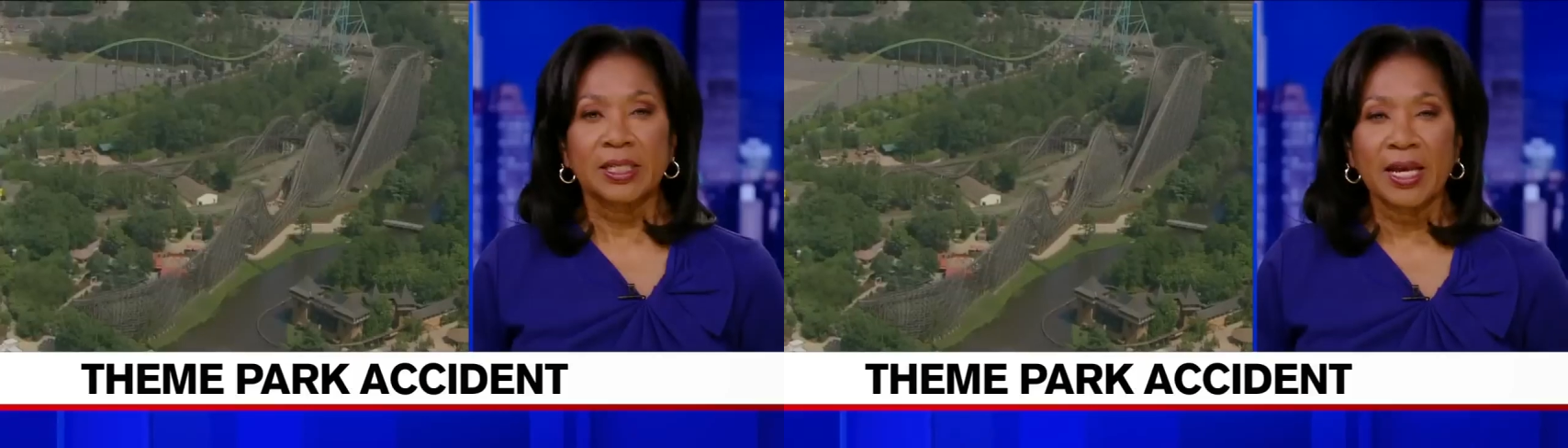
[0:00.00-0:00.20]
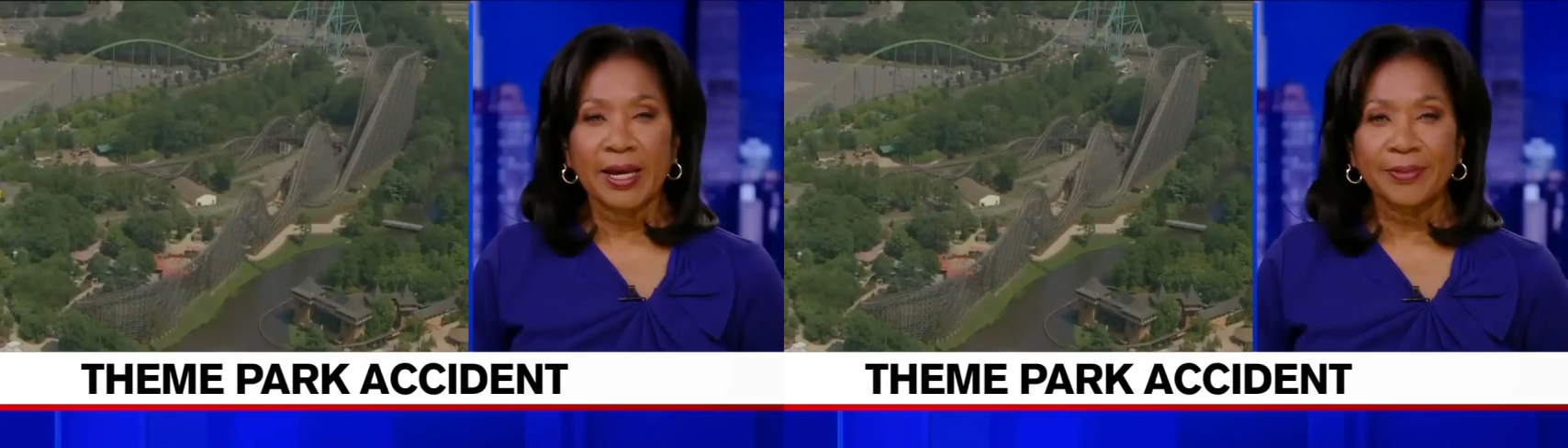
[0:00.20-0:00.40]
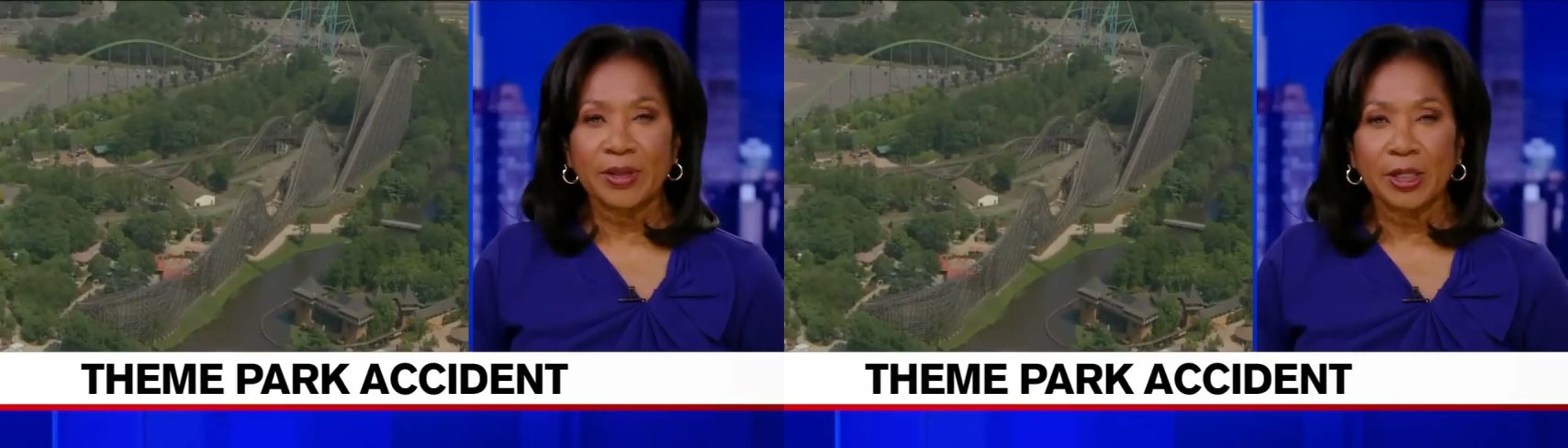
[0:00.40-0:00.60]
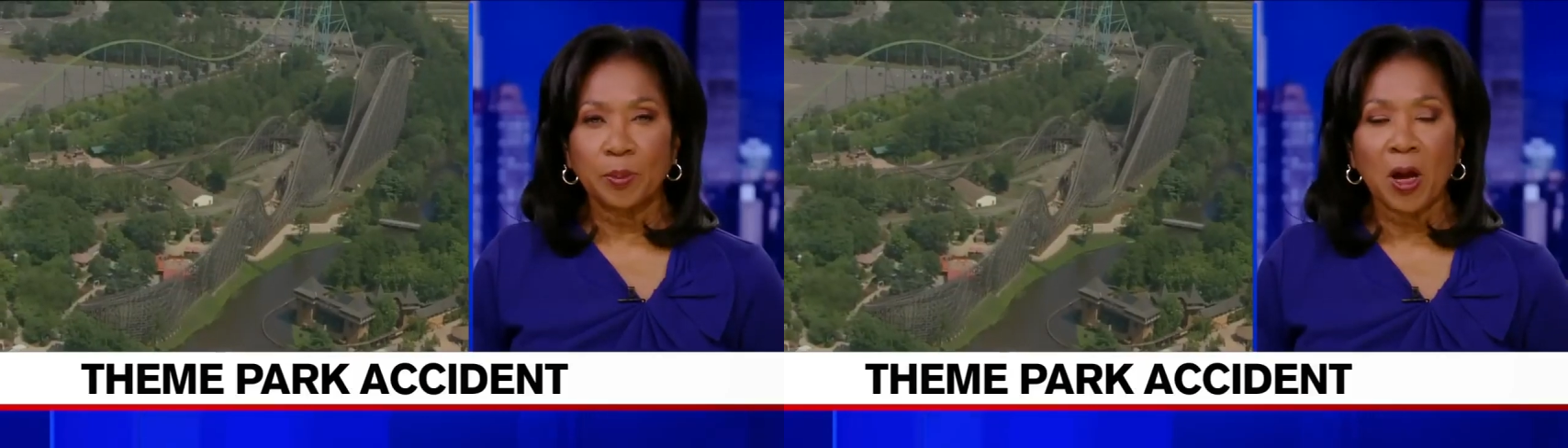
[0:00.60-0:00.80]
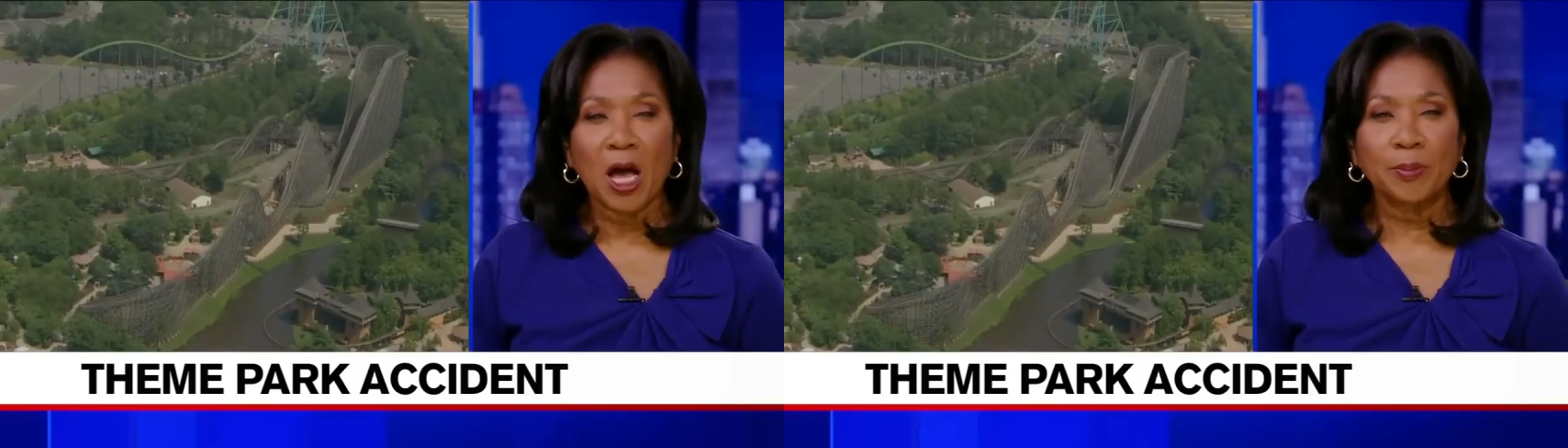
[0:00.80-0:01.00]
Tonight, the
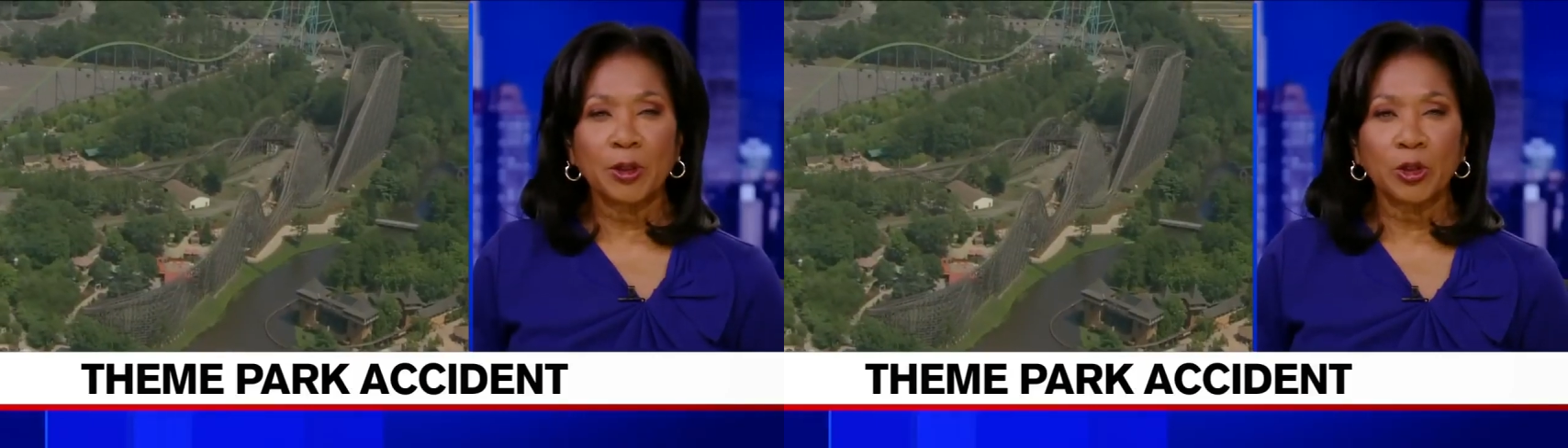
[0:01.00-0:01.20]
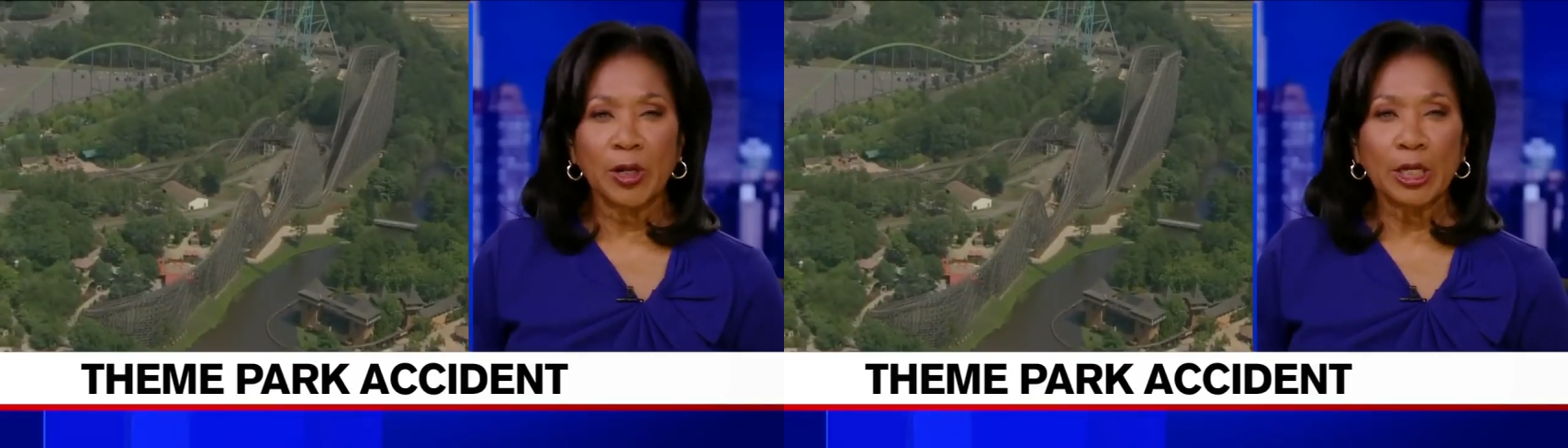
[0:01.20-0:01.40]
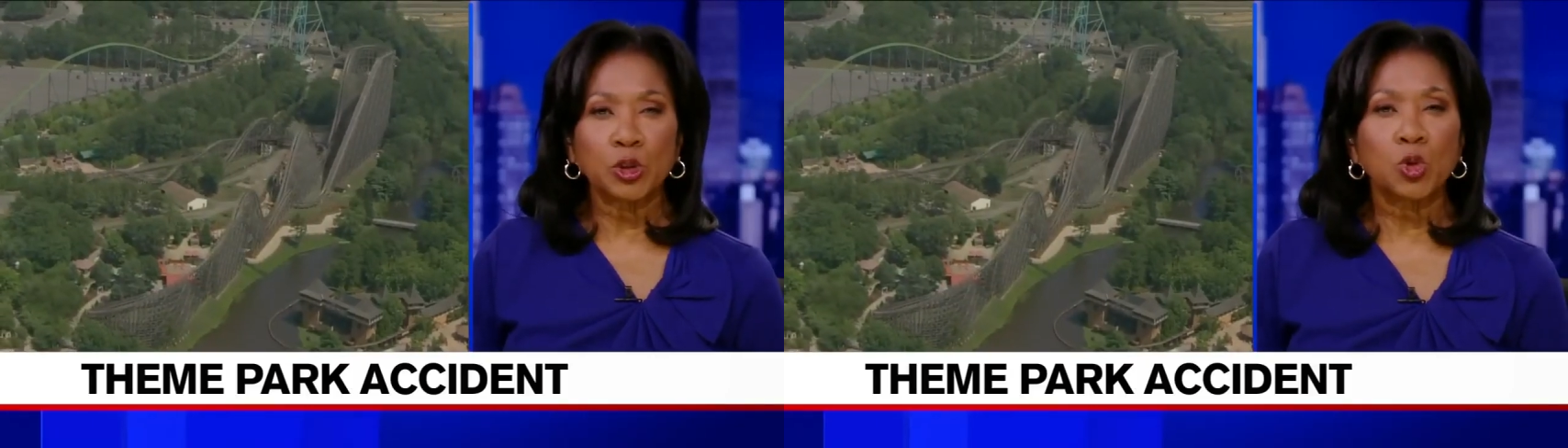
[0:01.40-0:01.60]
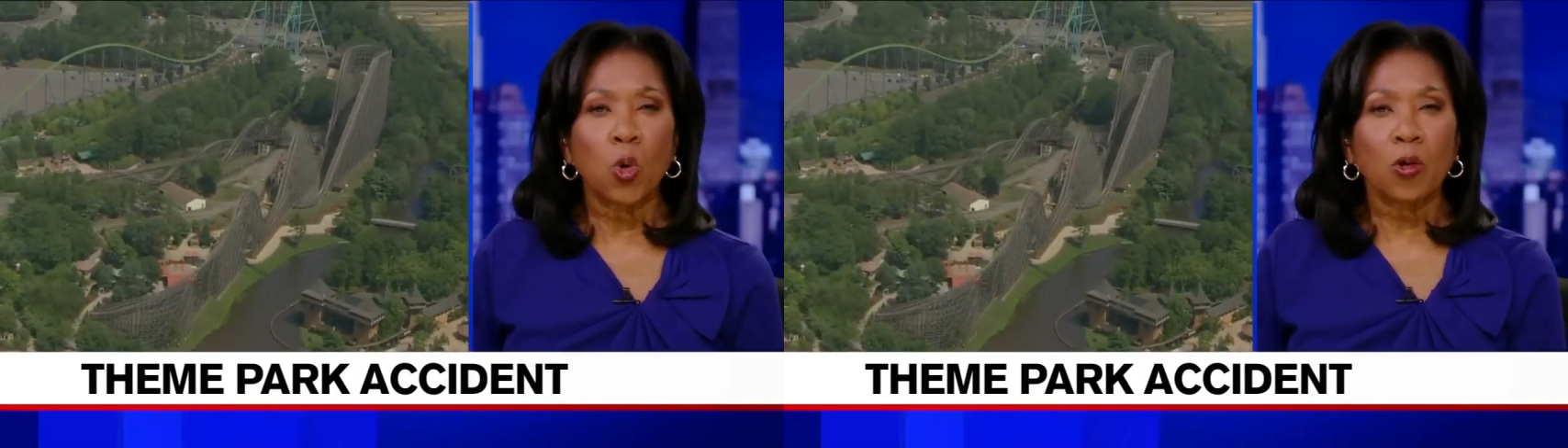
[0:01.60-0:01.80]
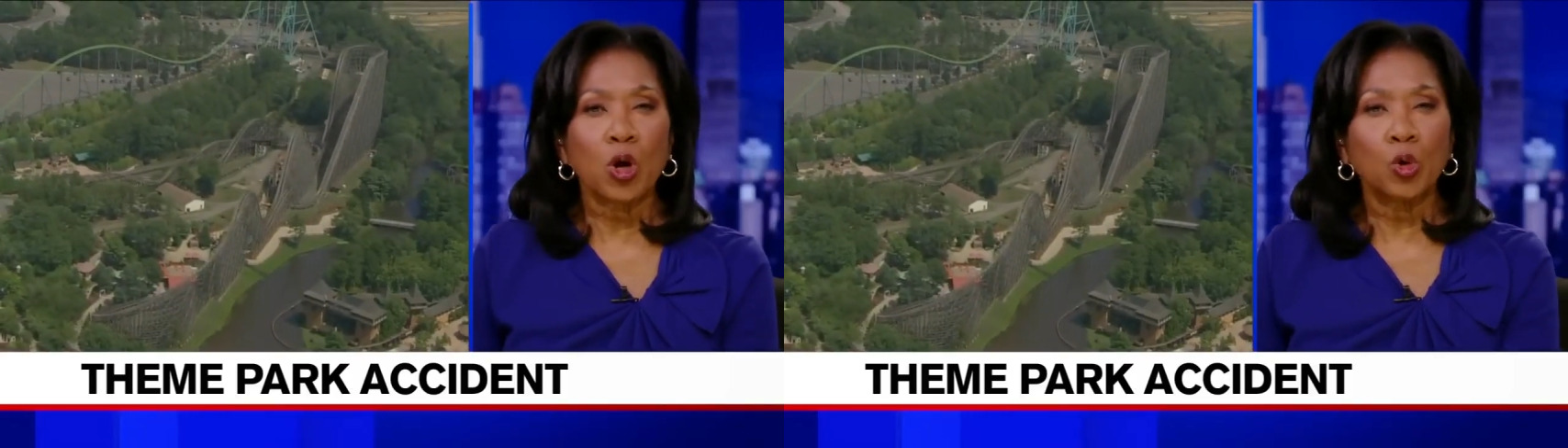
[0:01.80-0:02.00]
popular El
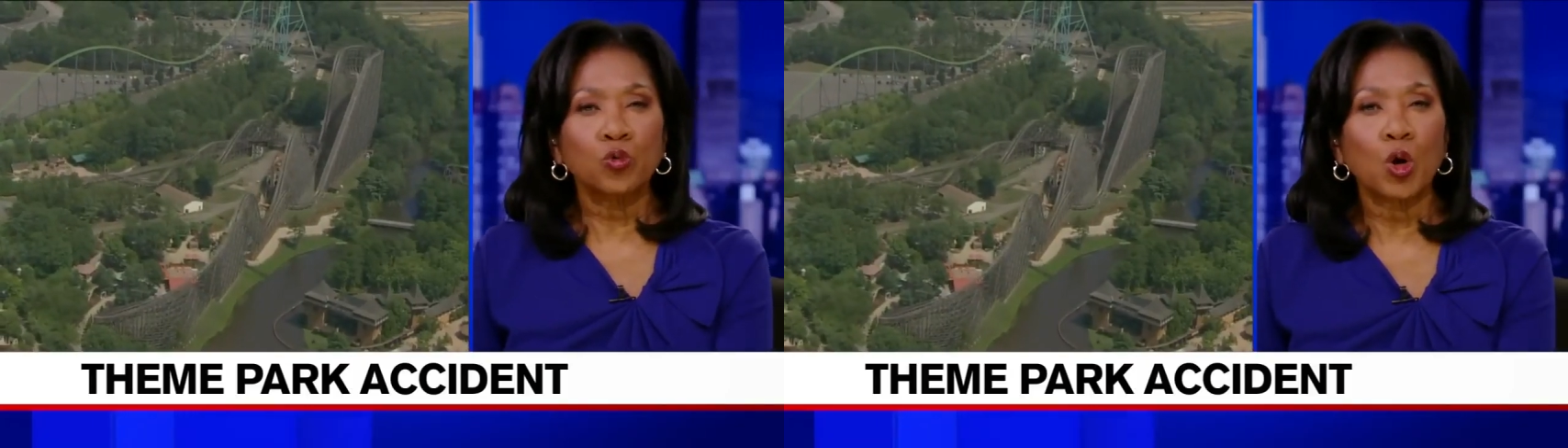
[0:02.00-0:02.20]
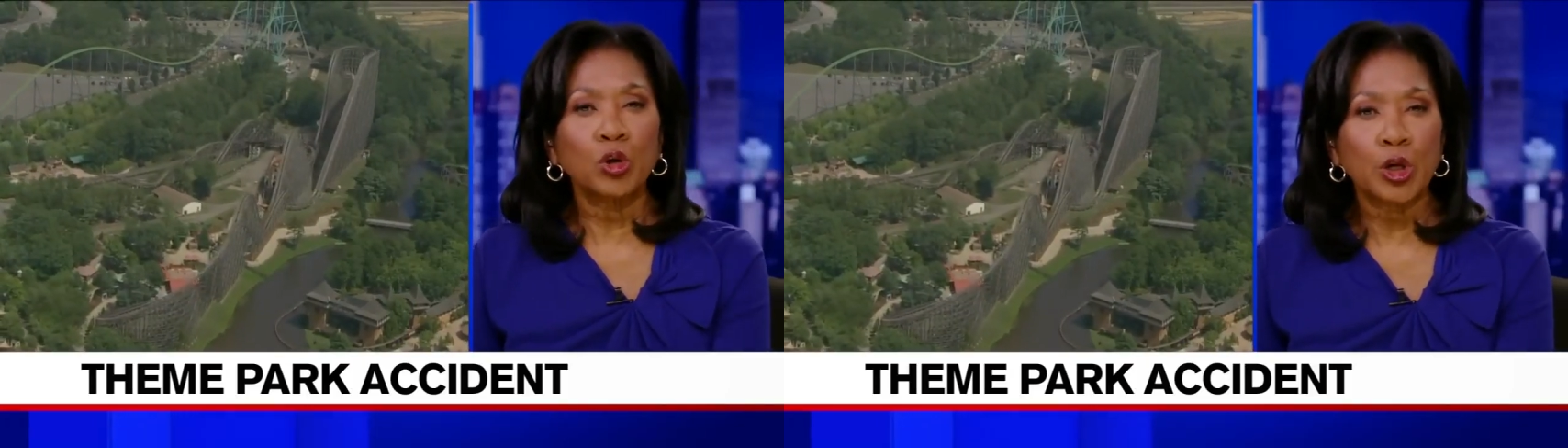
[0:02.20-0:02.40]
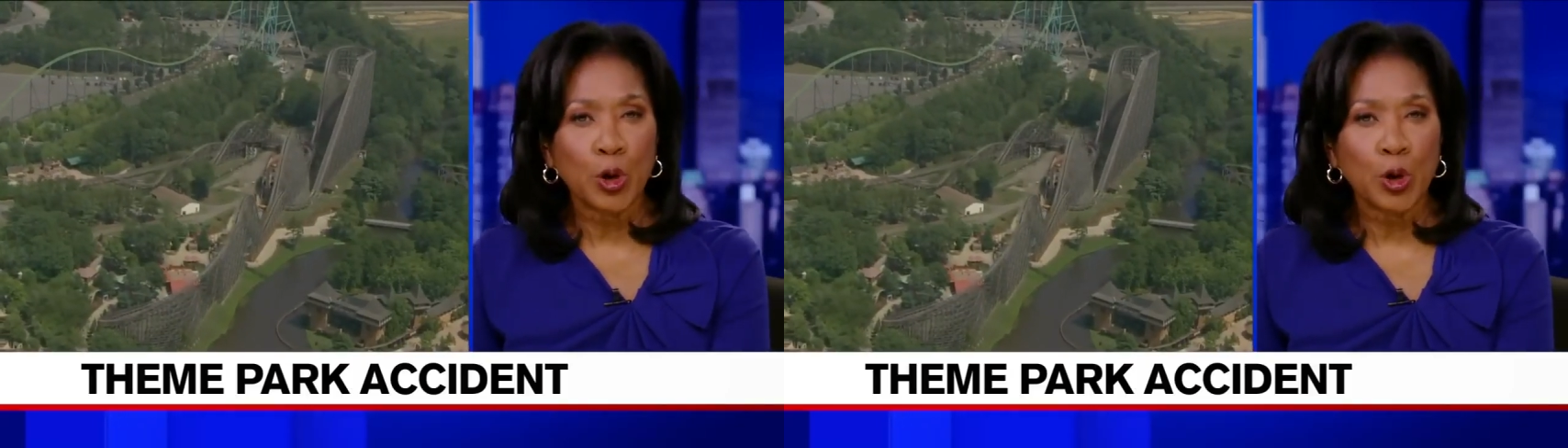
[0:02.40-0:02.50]
Toro roller